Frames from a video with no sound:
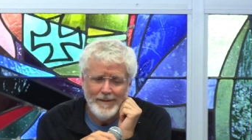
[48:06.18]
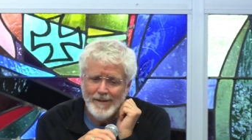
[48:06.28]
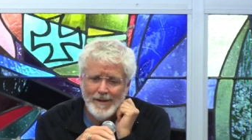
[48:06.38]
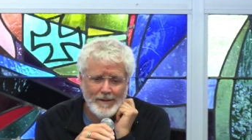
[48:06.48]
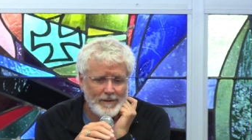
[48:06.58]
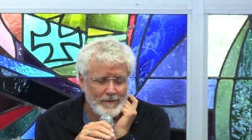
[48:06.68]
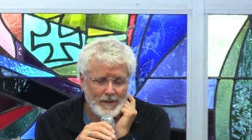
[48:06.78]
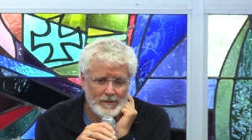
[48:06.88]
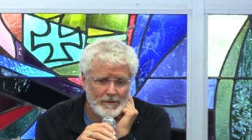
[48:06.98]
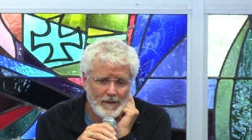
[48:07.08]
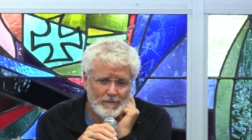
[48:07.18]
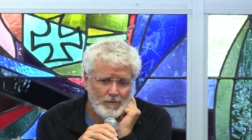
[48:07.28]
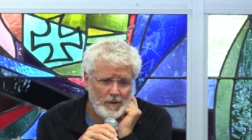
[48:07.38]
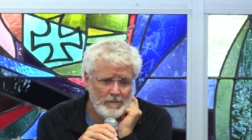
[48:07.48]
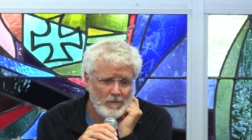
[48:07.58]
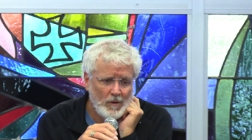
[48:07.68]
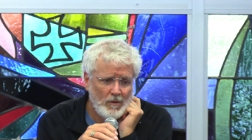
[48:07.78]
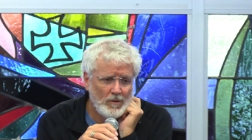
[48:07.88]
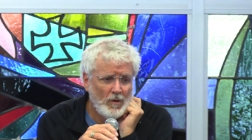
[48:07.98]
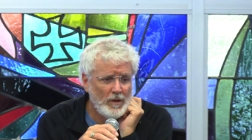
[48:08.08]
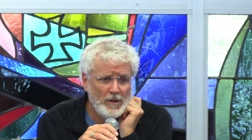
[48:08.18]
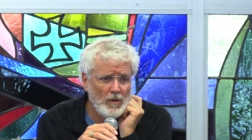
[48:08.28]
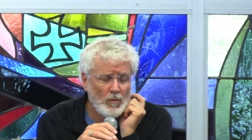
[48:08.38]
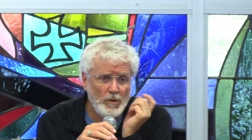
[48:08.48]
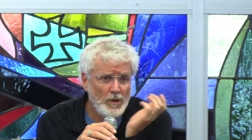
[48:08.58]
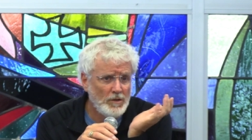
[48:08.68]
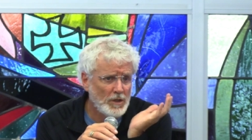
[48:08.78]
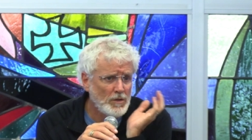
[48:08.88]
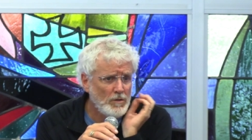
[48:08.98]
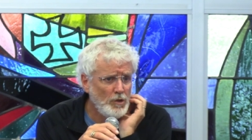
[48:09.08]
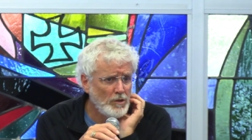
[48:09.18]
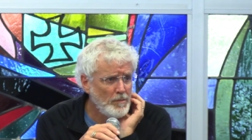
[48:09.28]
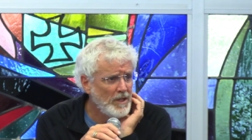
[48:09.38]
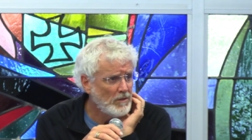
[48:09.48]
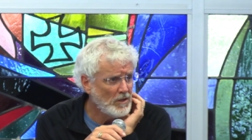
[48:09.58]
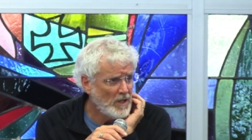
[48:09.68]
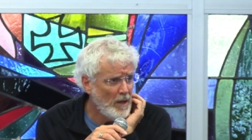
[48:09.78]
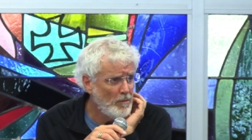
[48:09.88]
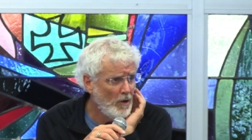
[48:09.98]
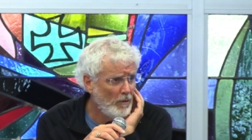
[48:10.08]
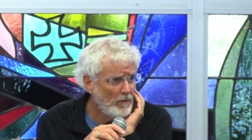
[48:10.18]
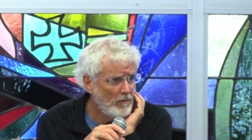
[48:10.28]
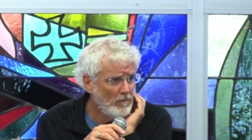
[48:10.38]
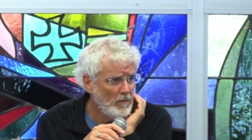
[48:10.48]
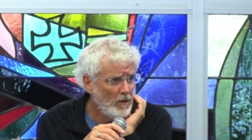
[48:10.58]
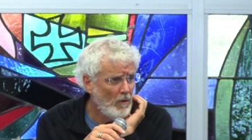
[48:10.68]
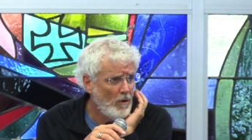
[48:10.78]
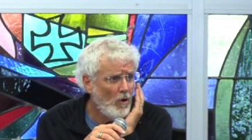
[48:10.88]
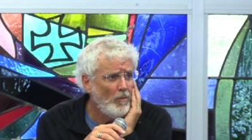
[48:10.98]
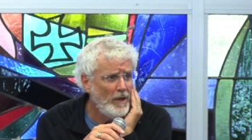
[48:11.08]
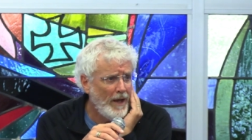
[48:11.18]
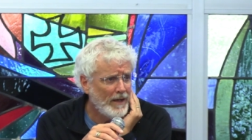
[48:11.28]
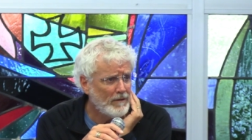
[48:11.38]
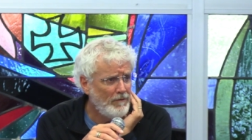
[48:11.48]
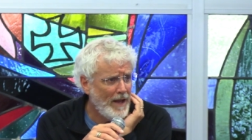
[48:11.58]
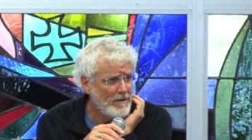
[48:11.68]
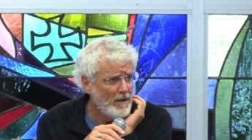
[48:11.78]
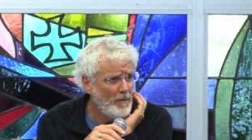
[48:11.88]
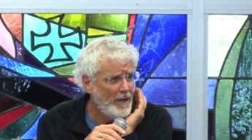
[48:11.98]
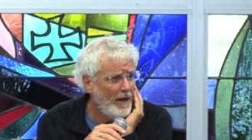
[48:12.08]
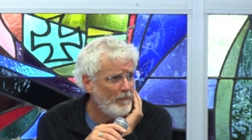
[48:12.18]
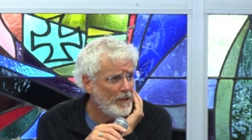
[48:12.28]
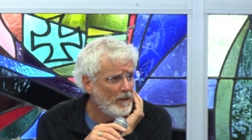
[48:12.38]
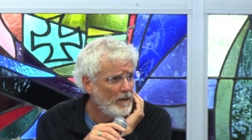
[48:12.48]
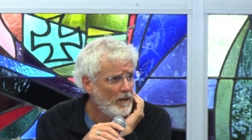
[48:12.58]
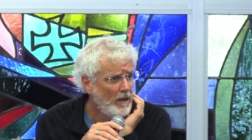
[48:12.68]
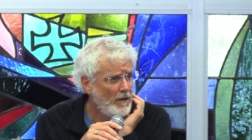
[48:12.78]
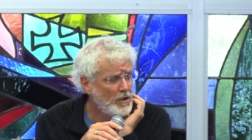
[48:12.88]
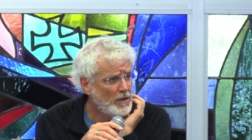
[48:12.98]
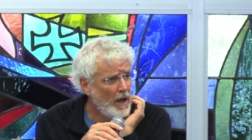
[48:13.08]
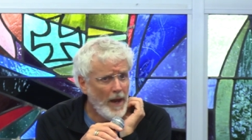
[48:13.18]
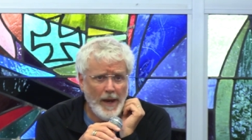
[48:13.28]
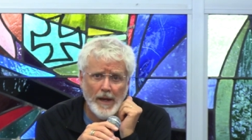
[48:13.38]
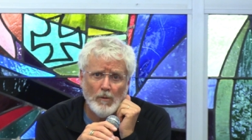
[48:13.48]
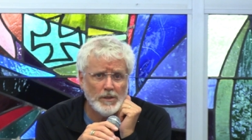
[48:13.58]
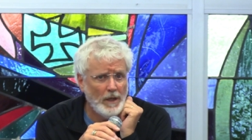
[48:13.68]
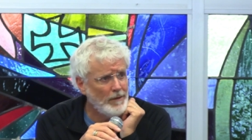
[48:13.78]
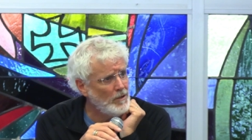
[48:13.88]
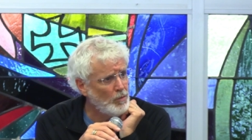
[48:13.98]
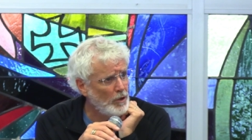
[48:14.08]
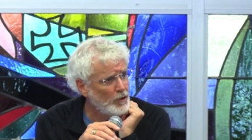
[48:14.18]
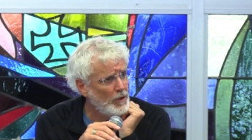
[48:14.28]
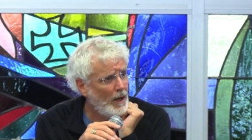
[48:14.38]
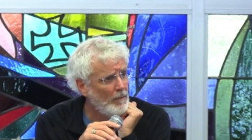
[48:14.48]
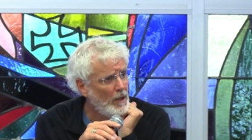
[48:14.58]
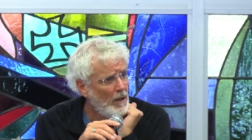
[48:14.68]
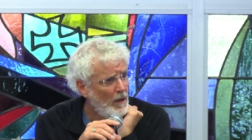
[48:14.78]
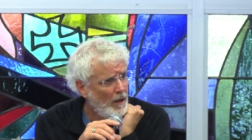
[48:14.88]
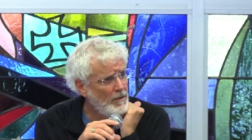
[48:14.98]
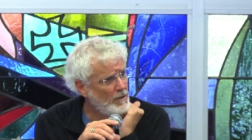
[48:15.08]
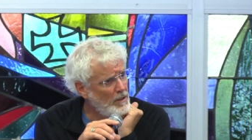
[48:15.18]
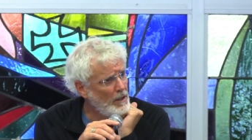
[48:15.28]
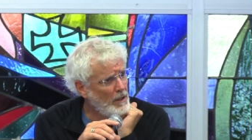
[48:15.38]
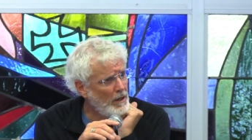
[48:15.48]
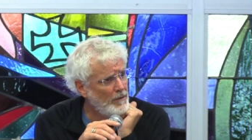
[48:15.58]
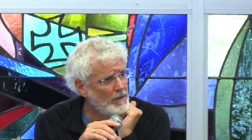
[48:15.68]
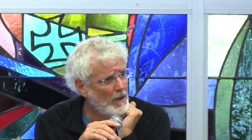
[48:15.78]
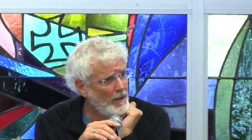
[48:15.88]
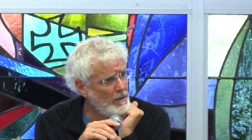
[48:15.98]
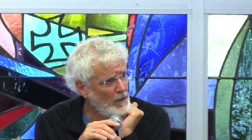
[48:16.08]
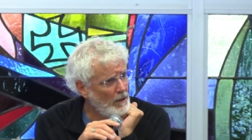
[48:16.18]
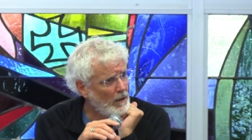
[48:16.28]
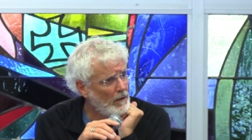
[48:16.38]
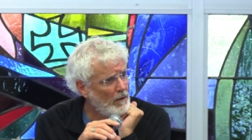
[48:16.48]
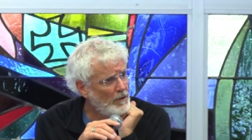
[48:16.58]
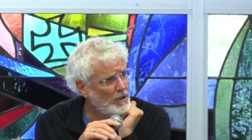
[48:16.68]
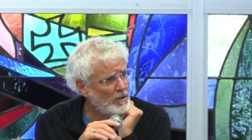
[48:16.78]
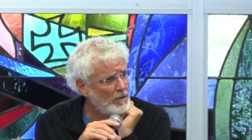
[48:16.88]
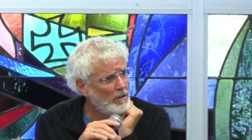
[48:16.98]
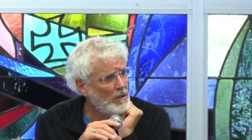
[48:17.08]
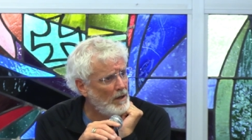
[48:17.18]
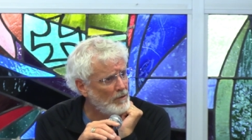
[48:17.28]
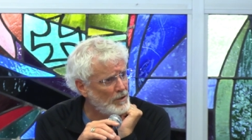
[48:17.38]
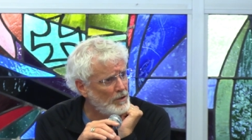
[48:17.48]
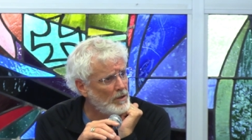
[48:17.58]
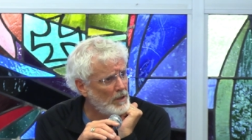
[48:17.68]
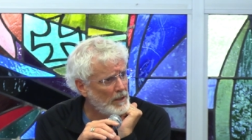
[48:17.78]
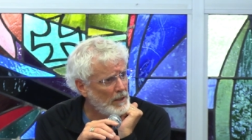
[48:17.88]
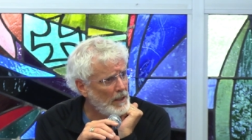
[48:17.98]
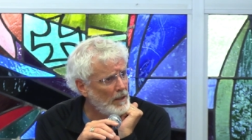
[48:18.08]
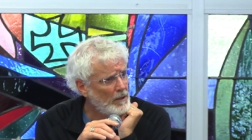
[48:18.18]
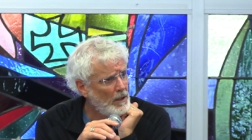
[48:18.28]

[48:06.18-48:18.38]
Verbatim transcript: Yeah, I know that's a tough one. All, you know, just use me as a scapegoat. Go home and act fat, dumb, and happy, and just say, "Hey, I was at this workshop, and this deacon had this idea," and just start the conversation like that,